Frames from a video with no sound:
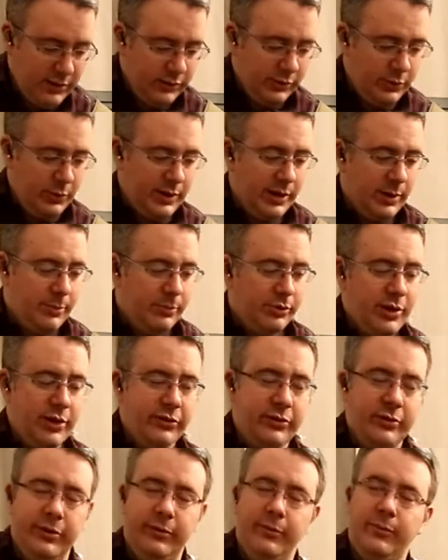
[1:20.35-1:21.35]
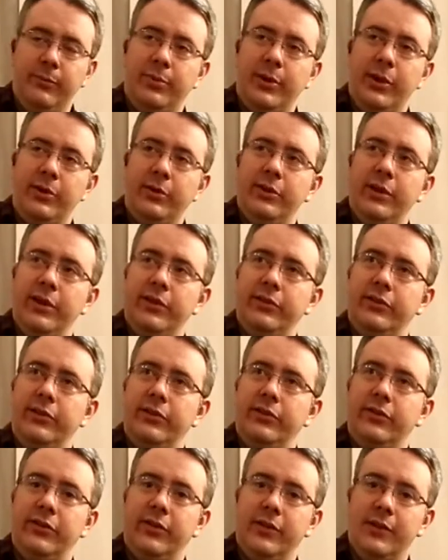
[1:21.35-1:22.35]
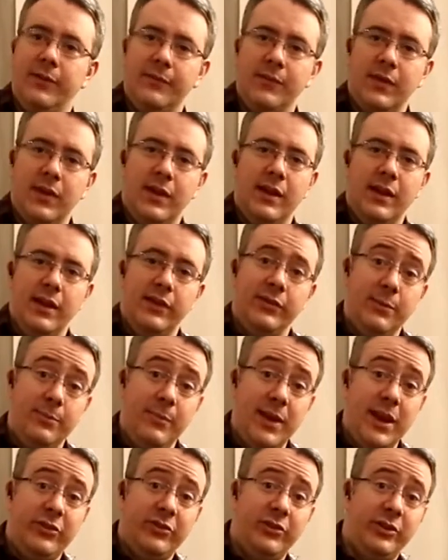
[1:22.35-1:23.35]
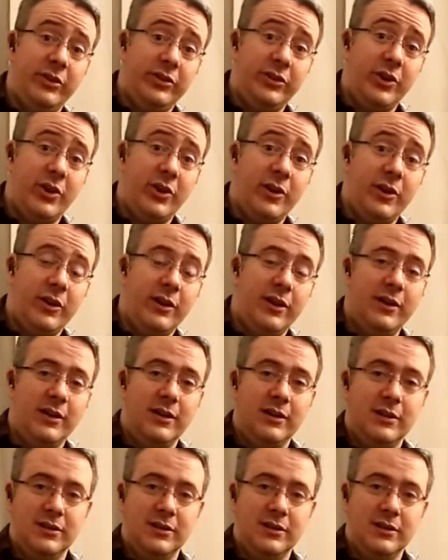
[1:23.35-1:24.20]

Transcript: So what a compressor pedal does is it makes your guitar